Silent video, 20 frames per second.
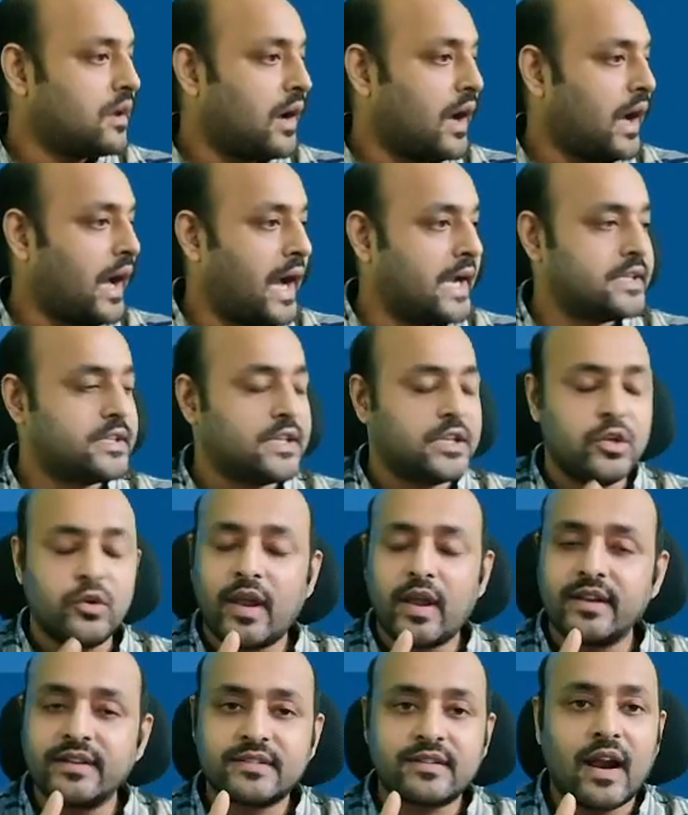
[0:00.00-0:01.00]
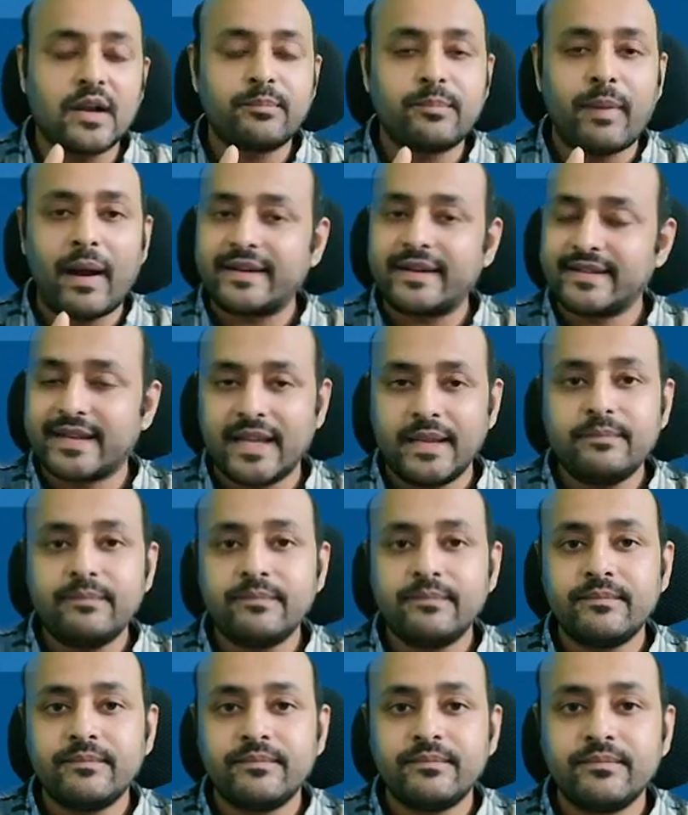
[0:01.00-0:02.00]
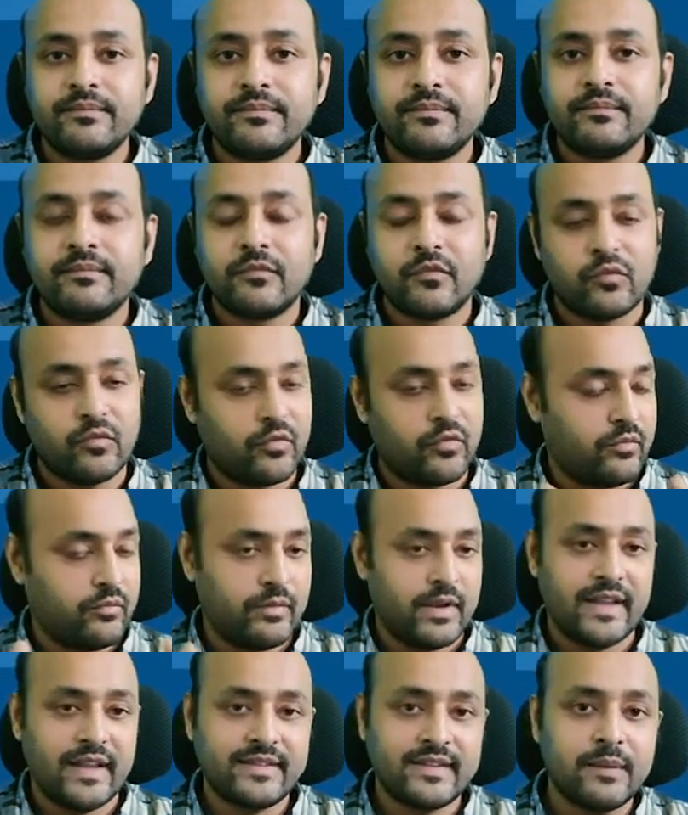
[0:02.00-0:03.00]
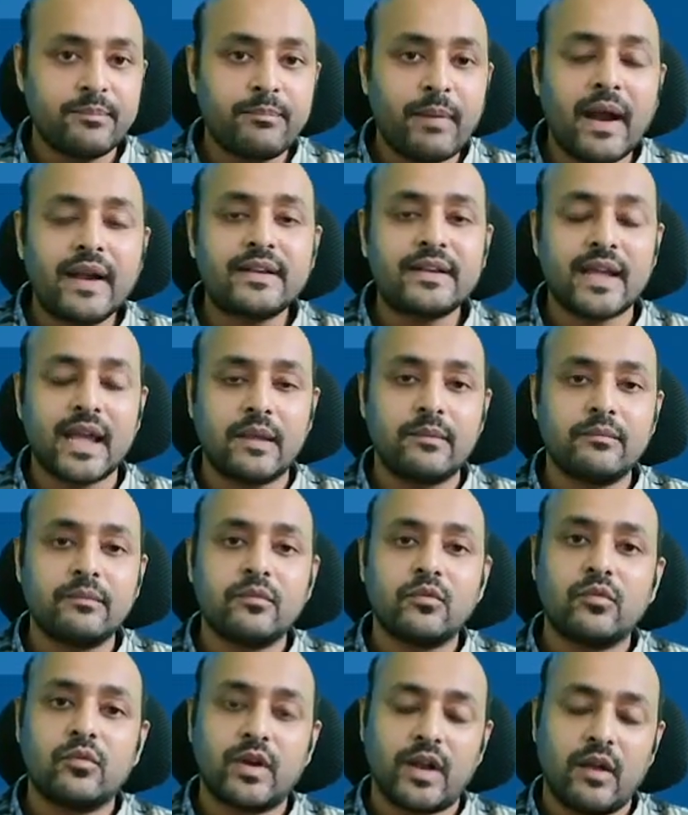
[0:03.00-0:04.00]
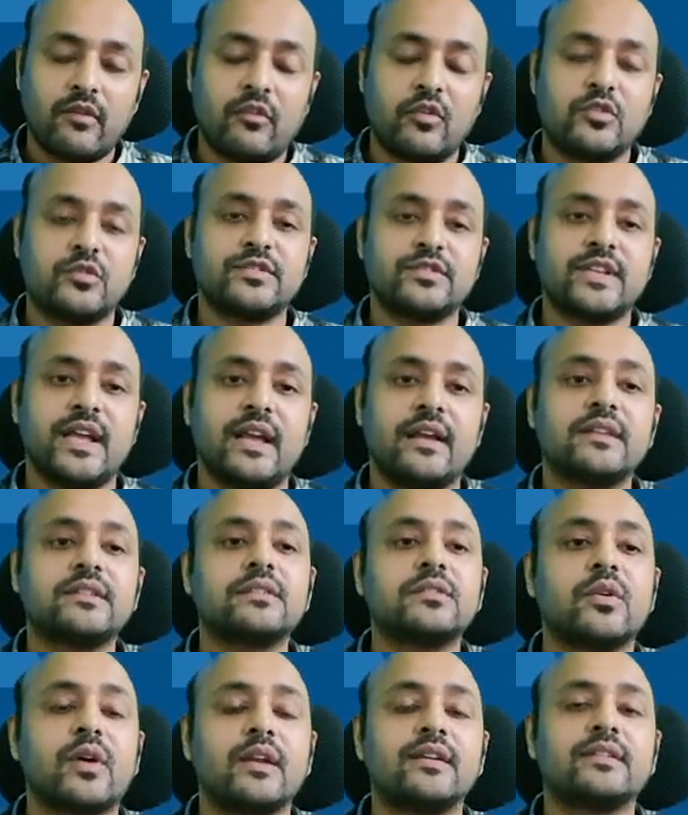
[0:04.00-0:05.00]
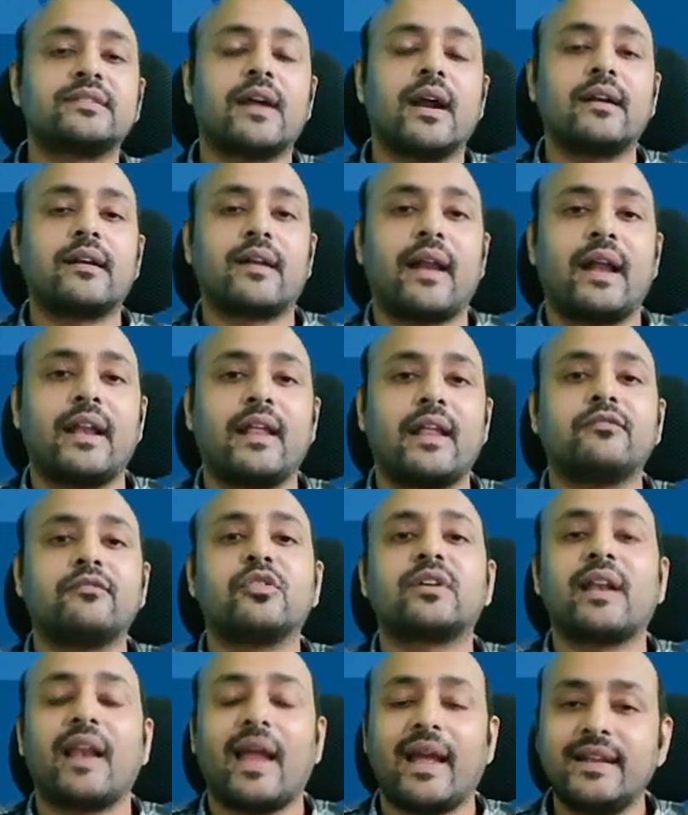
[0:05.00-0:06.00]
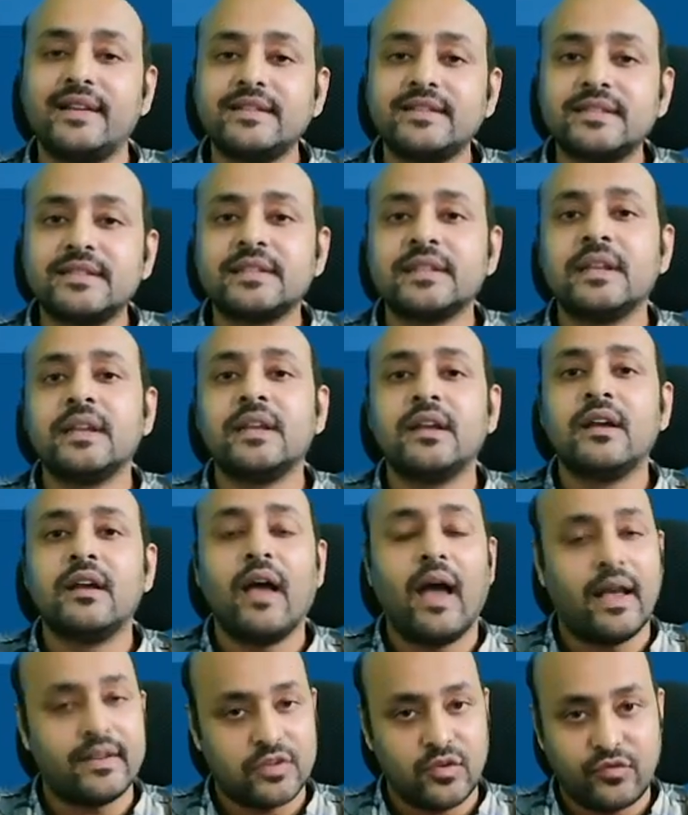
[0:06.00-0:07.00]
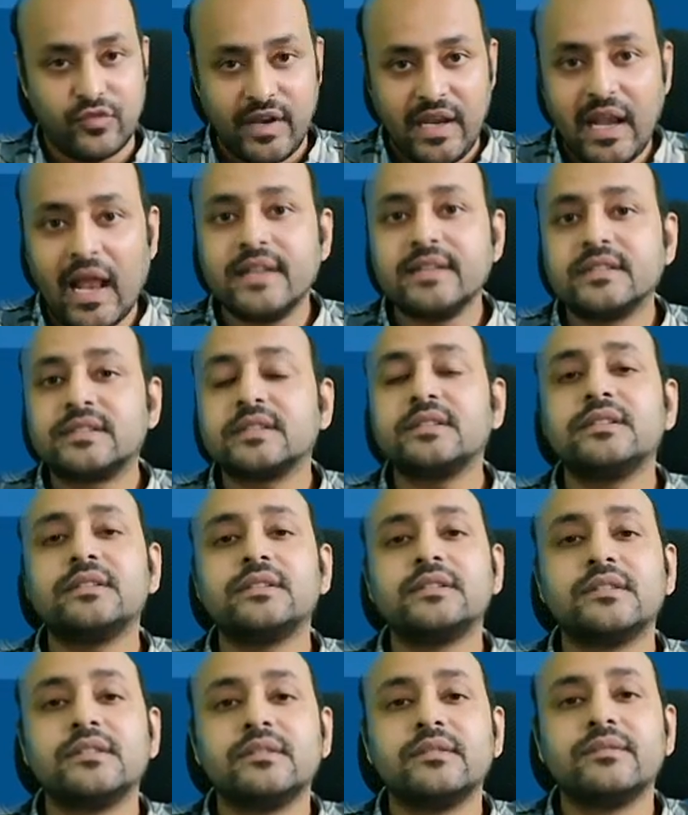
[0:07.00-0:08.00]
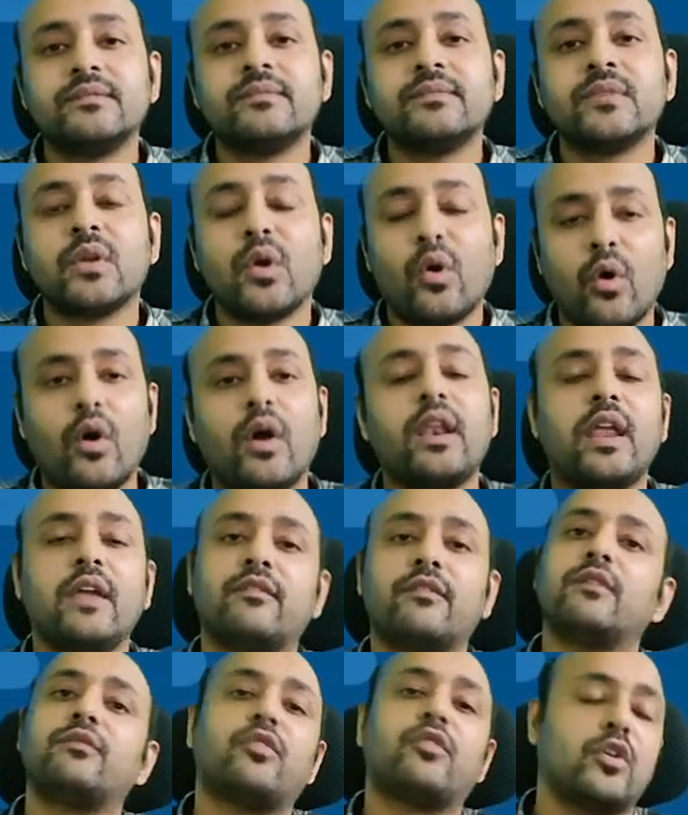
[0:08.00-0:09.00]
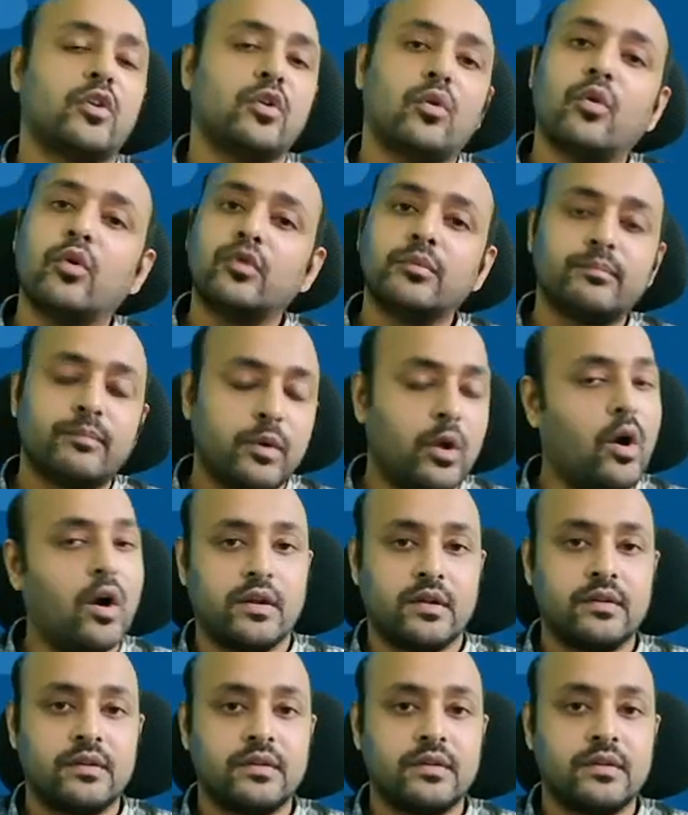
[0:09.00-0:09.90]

Either you can start part-time. When I say part-time, what I want to say is you can start writing for clients as a freelancer or even for your own blog.